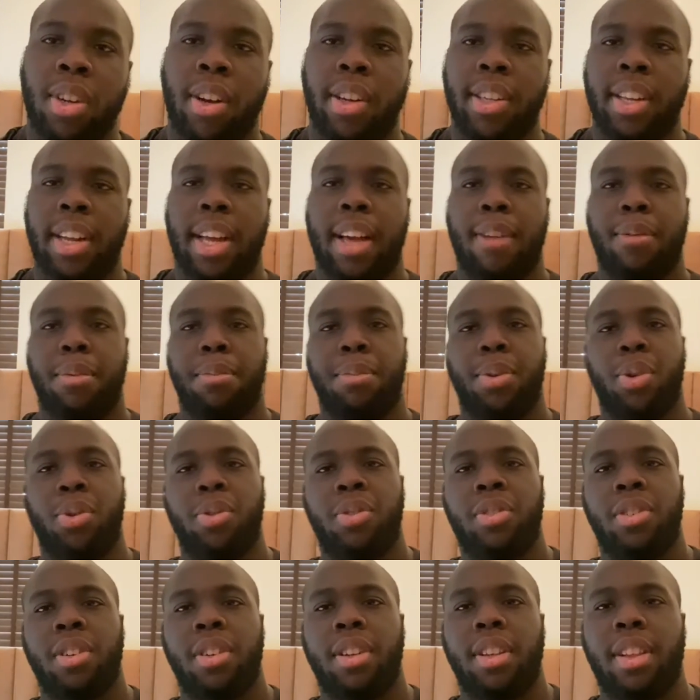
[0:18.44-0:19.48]
that I haven't
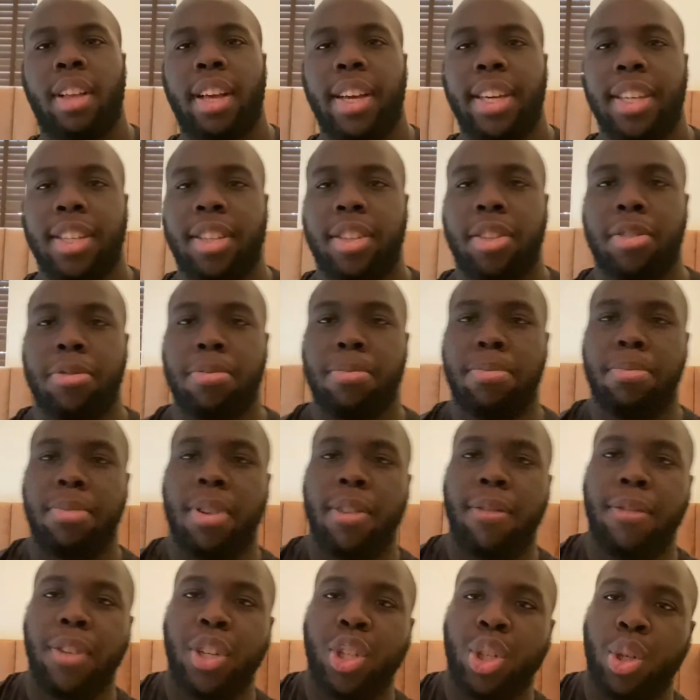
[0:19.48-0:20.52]
posted like a
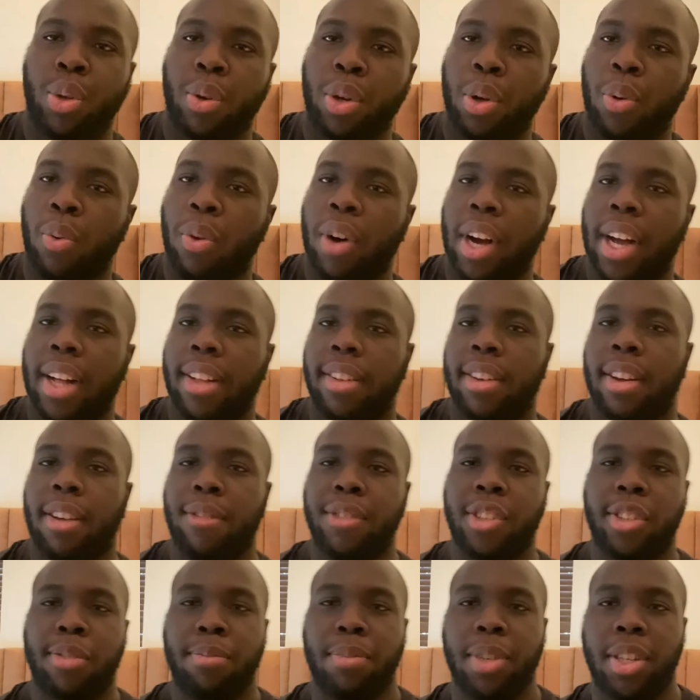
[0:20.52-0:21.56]
video in a while. I've
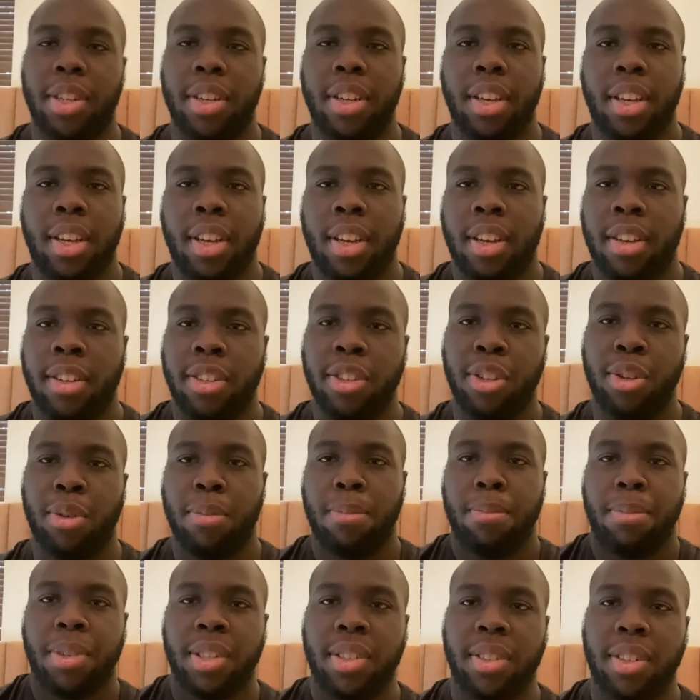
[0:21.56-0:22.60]
just been, you know,
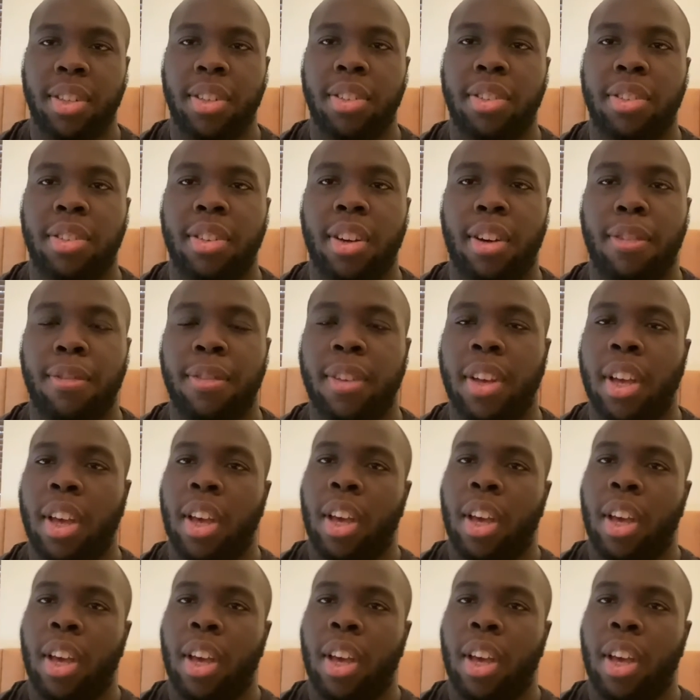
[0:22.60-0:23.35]
busy and stuff.